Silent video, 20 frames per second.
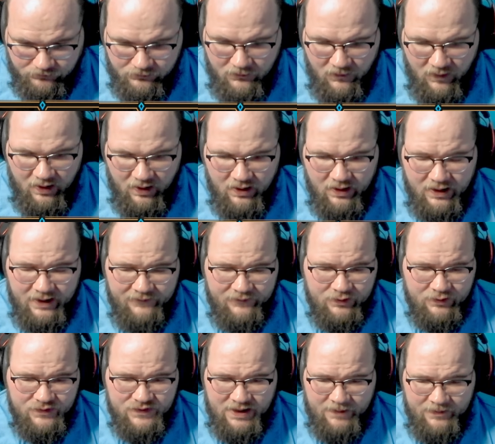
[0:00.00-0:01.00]
if you
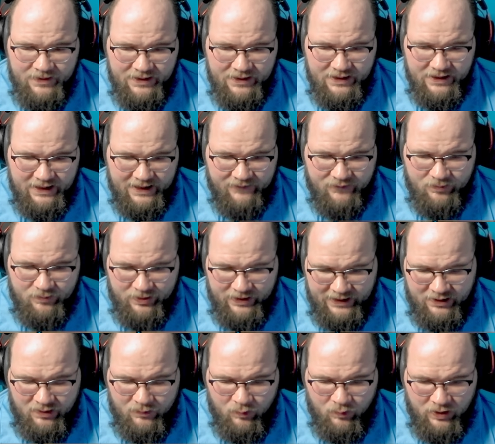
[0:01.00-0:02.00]
summon, like if you play it
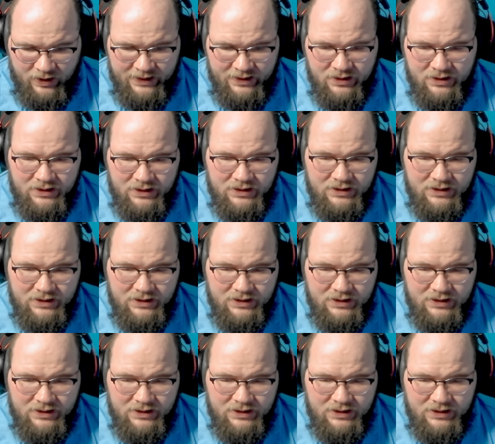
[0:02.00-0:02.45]
on 1,